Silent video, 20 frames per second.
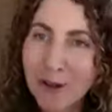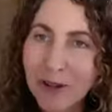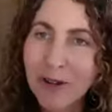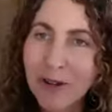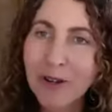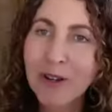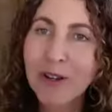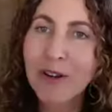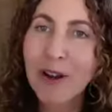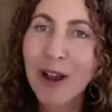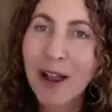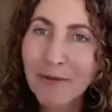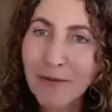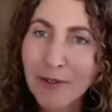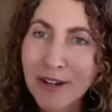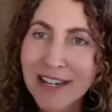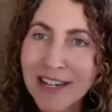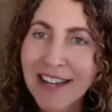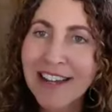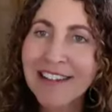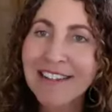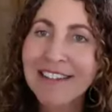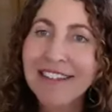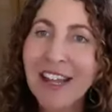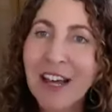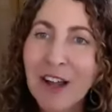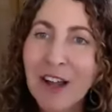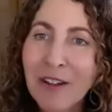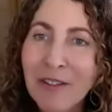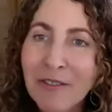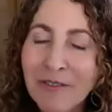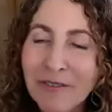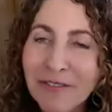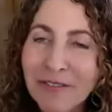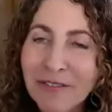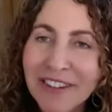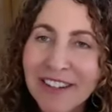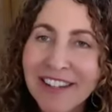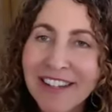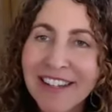your everyday self
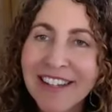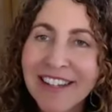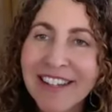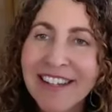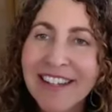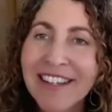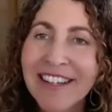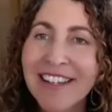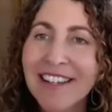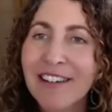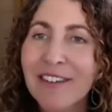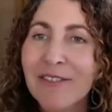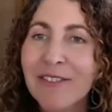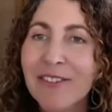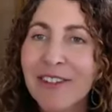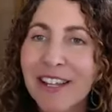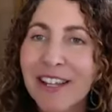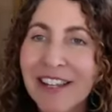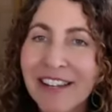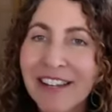in